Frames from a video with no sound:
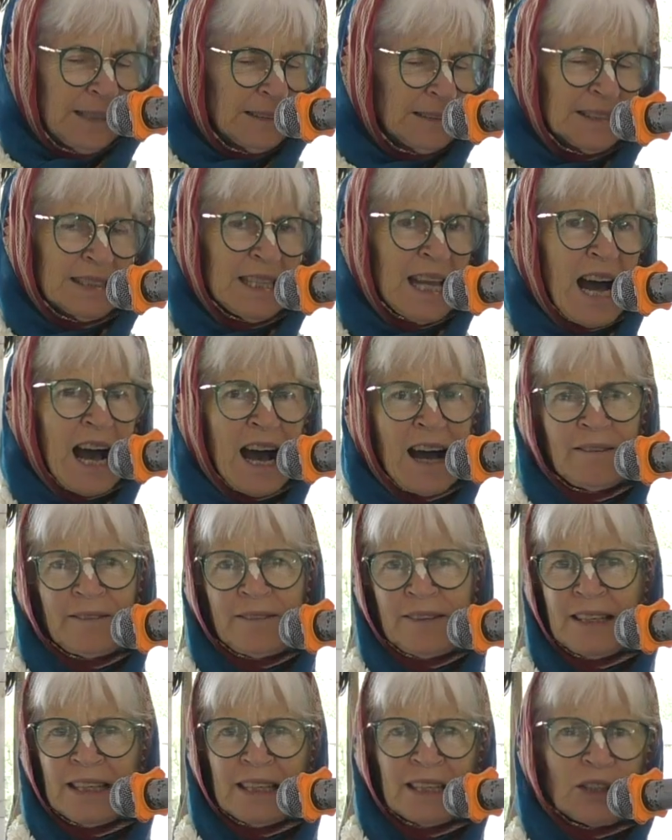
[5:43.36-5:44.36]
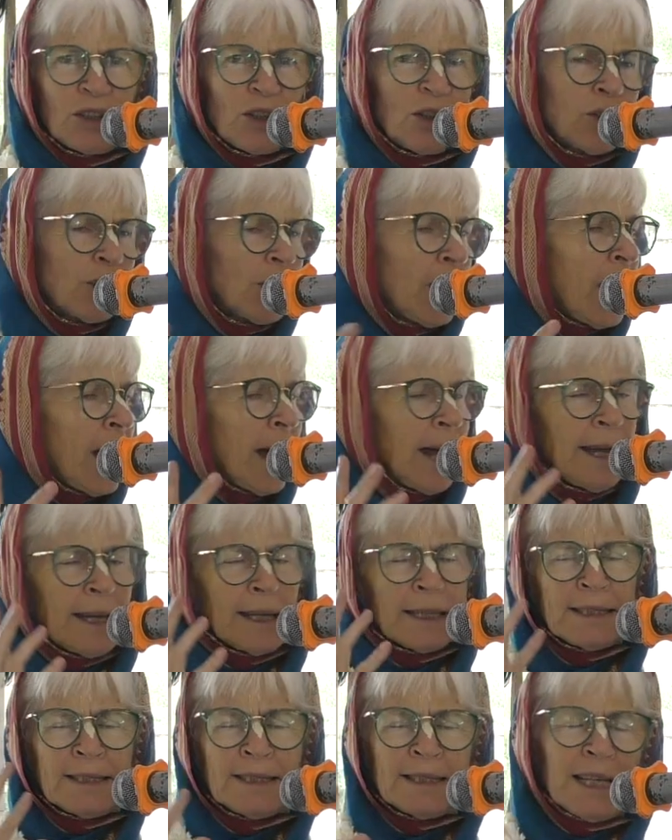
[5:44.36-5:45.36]
laughing and
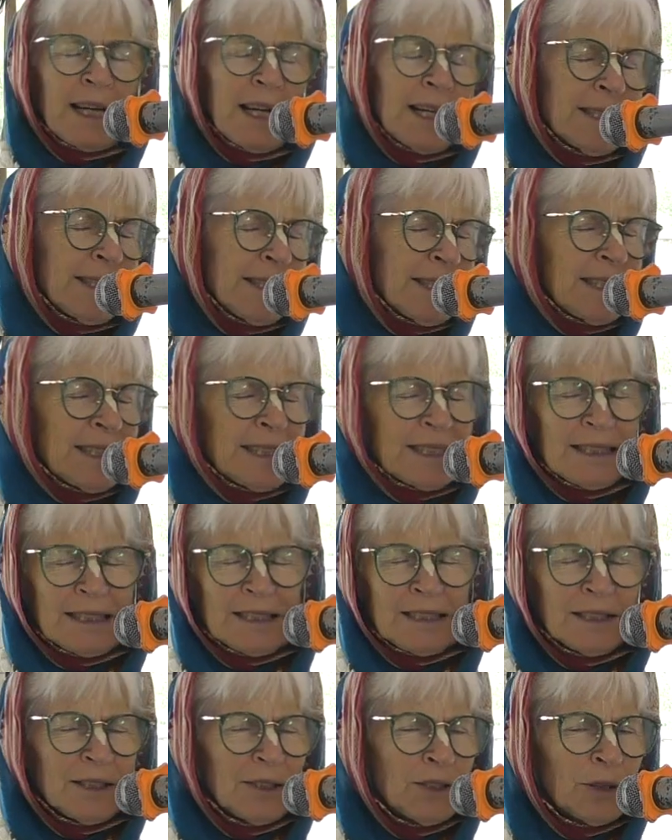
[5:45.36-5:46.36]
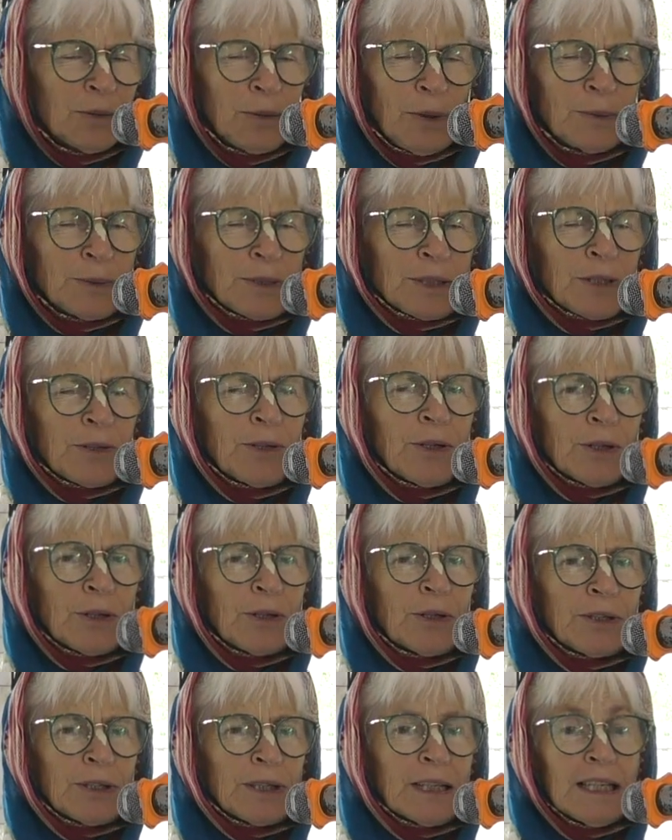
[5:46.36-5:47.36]
crying and dancing and didn't know what was going
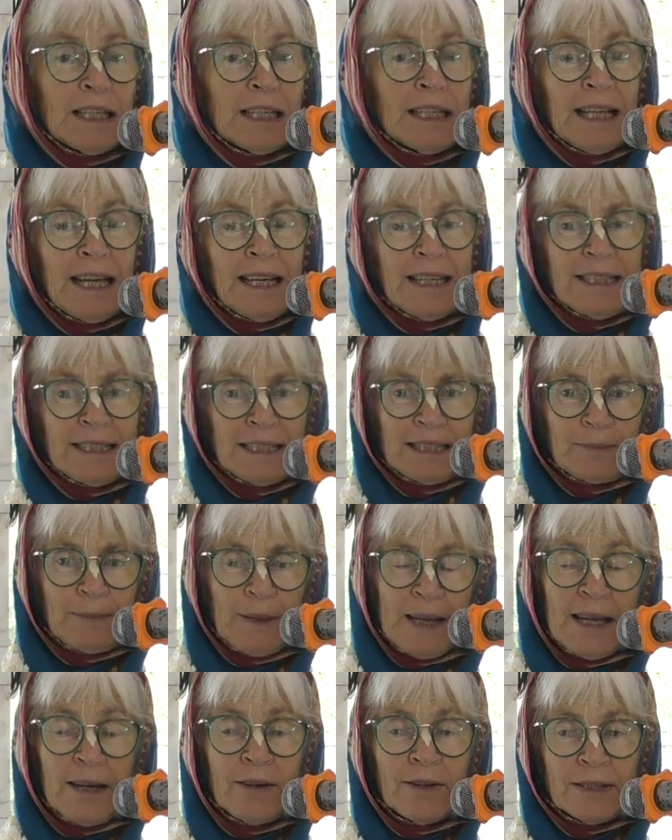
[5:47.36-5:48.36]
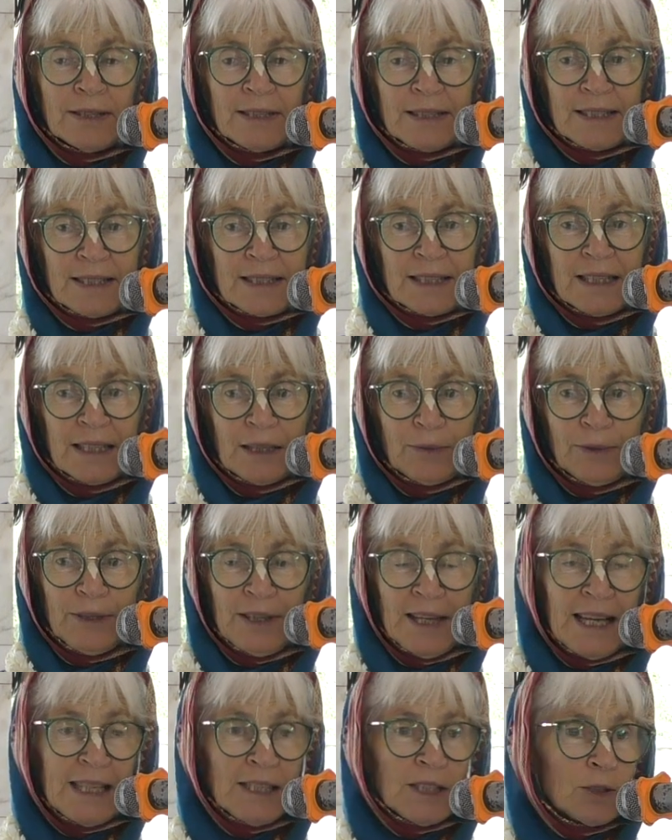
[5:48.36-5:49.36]
on. And his parents, when
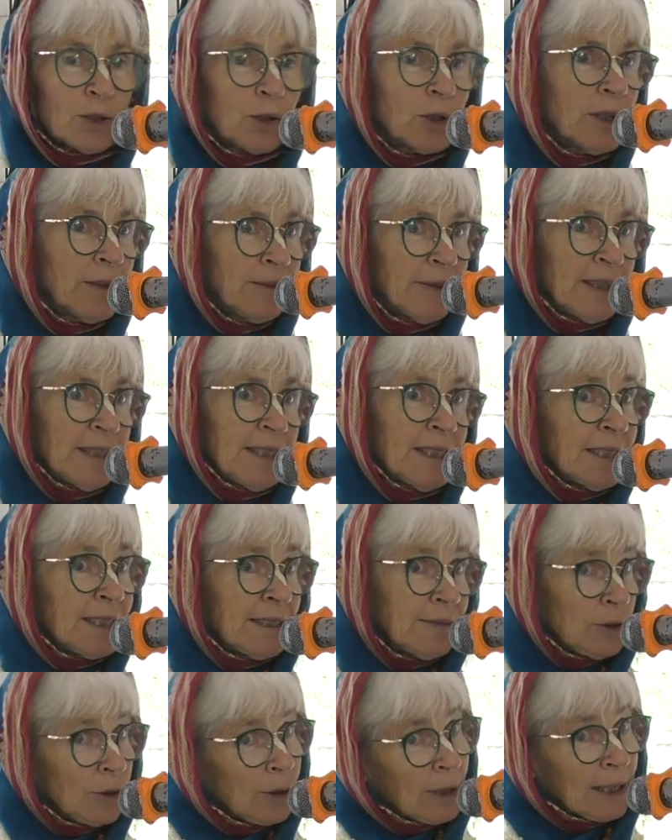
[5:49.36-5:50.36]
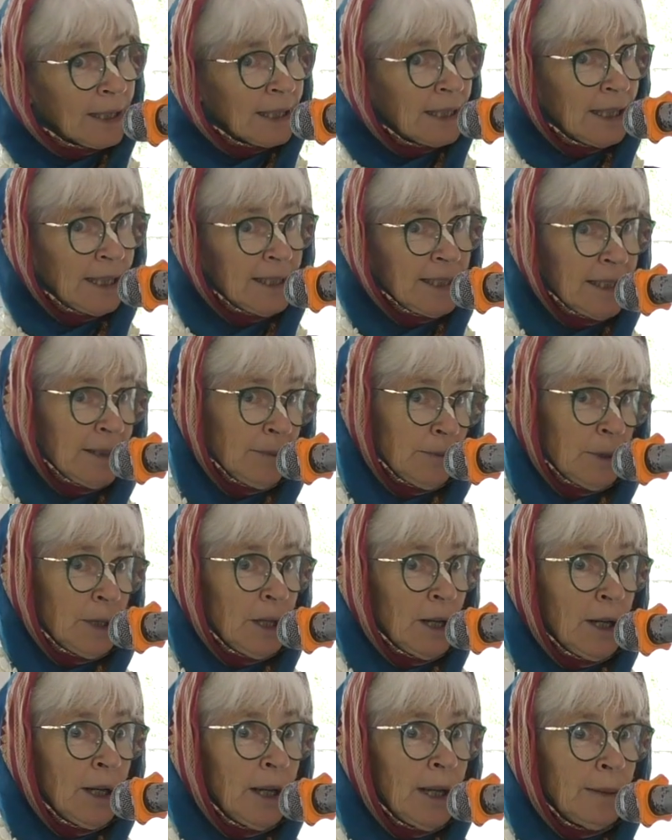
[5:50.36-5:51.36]
they saw him, they didn't even recognize him,
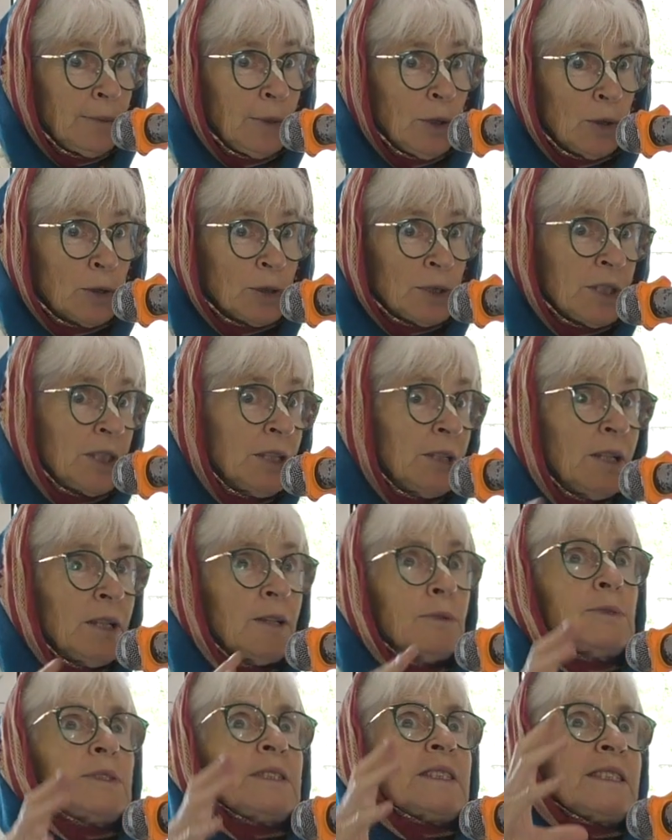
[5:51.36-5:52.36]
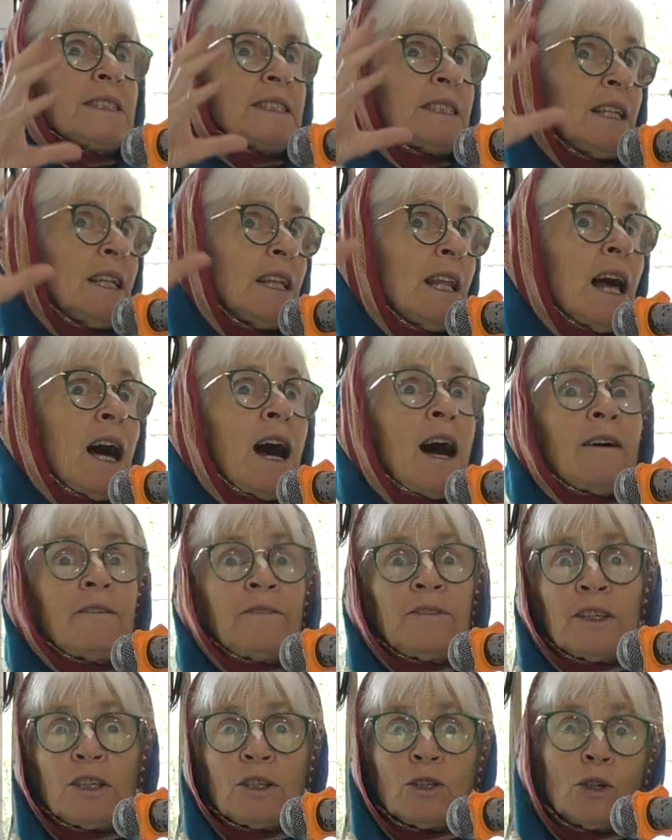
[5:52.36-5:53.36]
because here he was, this
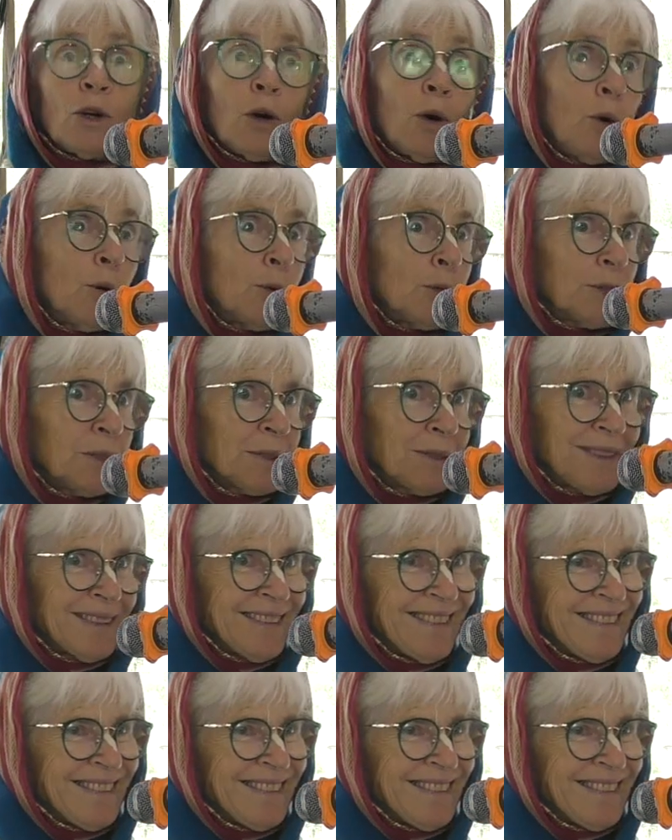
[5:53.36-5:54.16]
laughing golden